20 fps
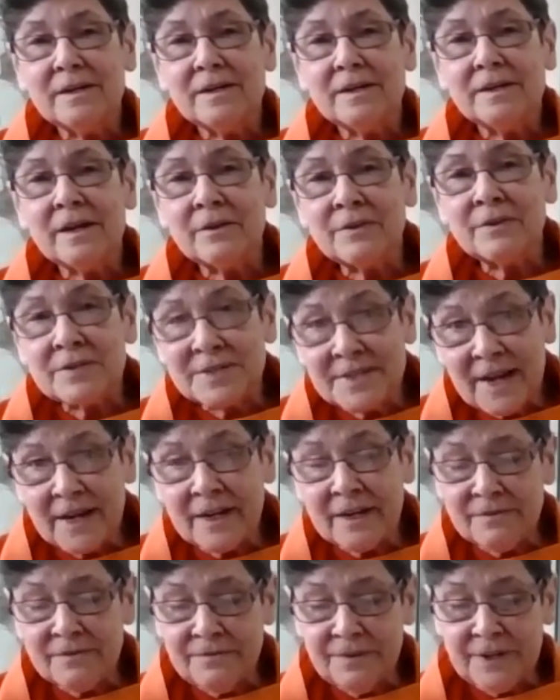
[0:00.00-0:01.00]
Now, the
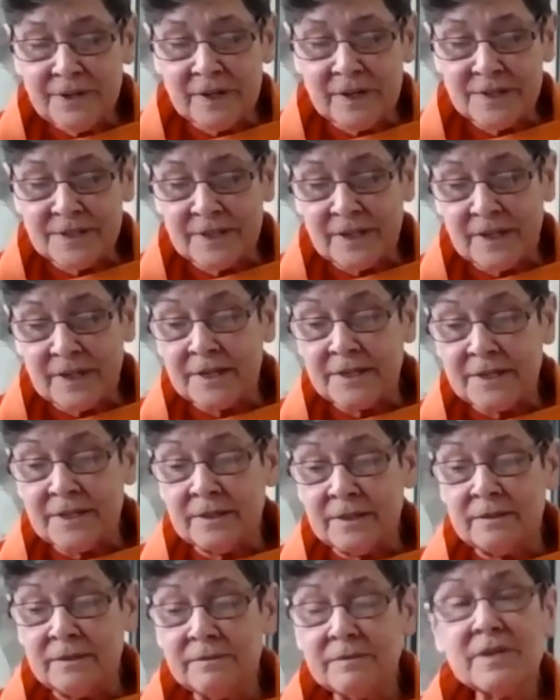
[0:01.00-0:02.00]
second Vedanta
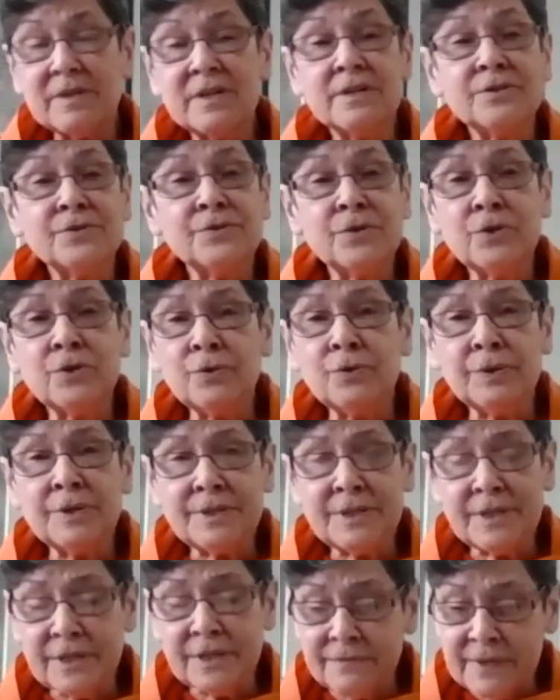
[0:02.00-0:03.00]
ideal is the
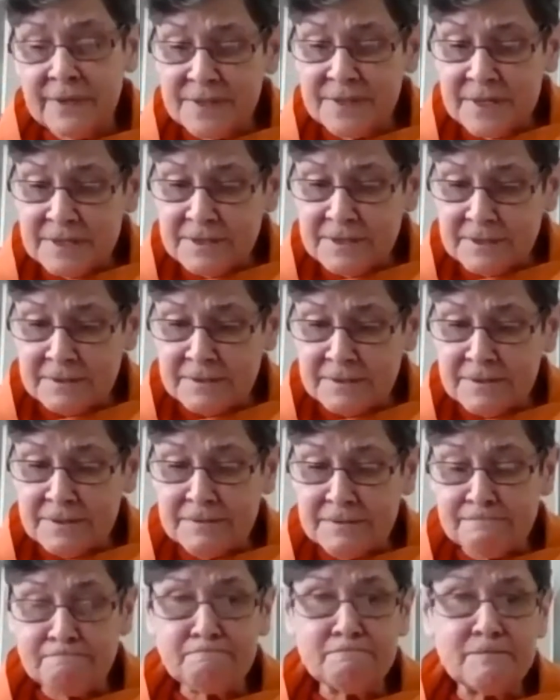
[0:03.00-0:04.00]
unity of
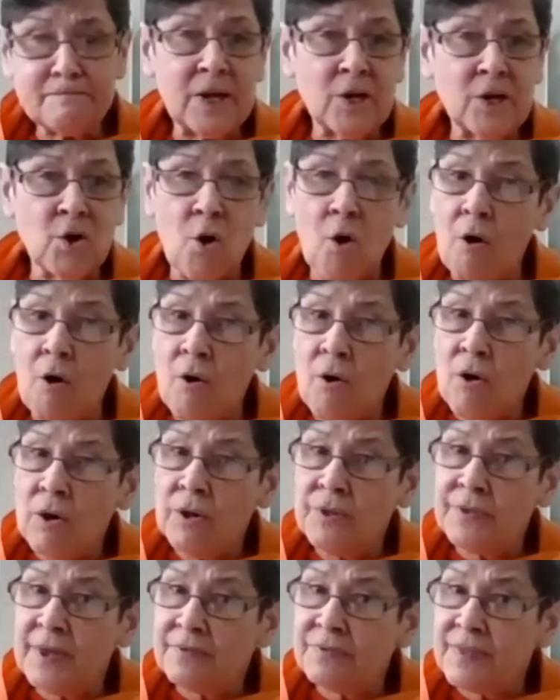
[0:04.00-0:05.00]
existence and
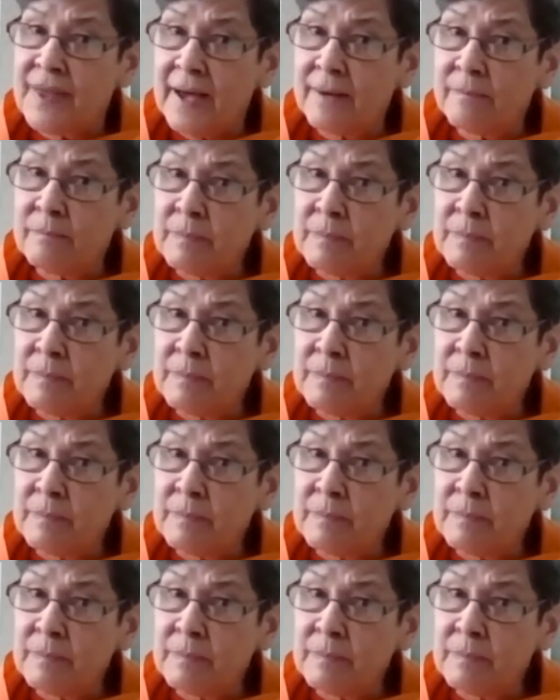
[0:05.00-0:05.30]
all that that